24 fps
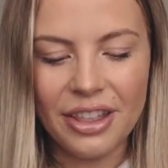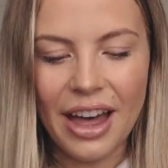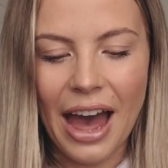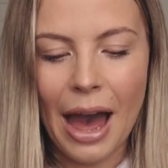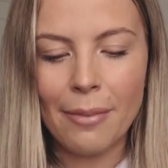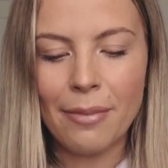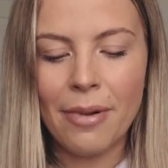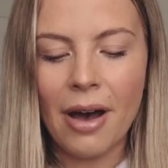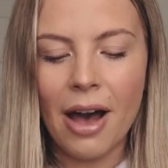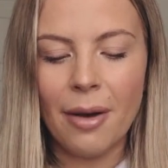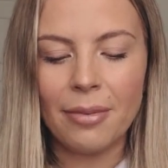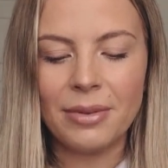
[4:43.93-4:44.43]

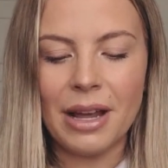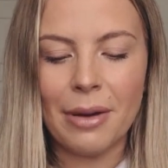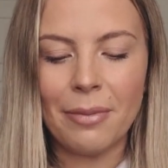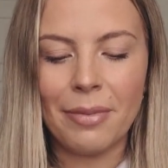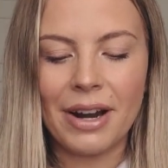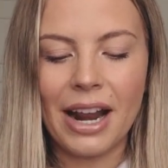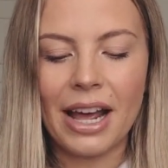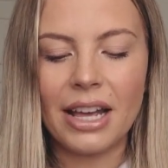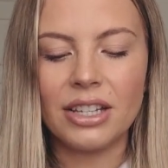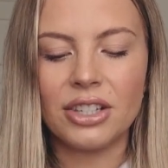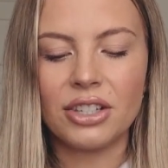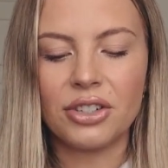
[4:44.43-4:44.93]
that popped up,
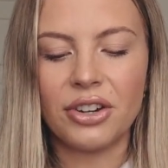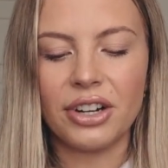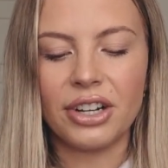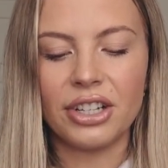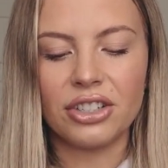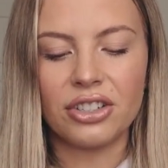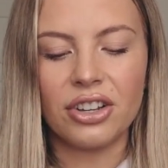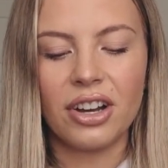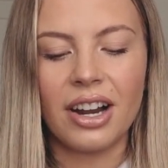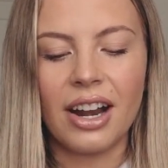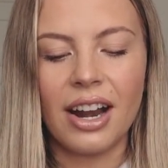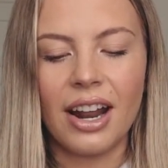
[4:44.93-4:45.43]
and I
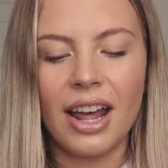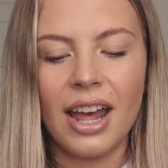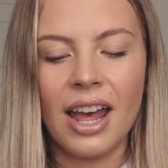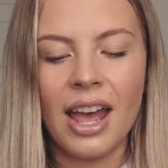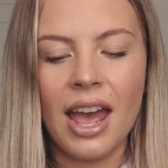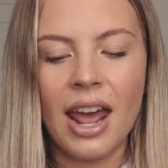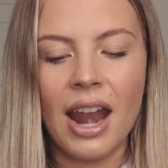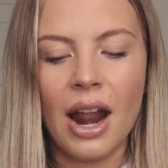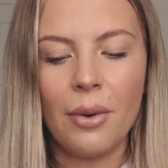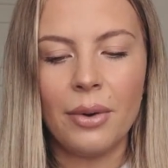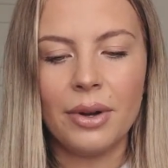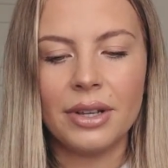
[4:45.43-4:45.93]
screenshotted
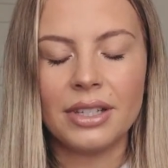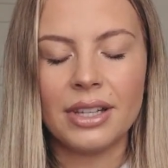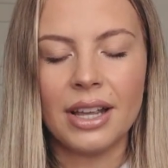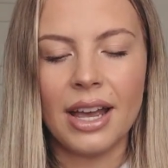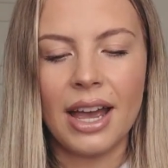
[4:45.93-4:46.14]
it, and I was